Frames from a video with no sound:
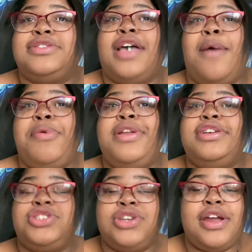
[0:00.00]
So I'm
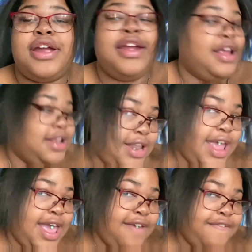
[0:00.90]
pretty sure
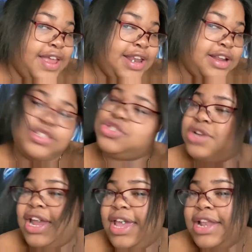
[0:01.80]
that if I didn't
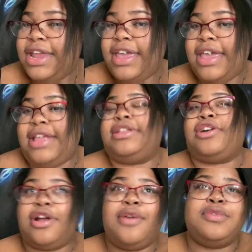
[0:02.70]
straighten it, the
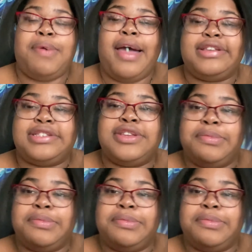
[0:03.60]
curl would probably still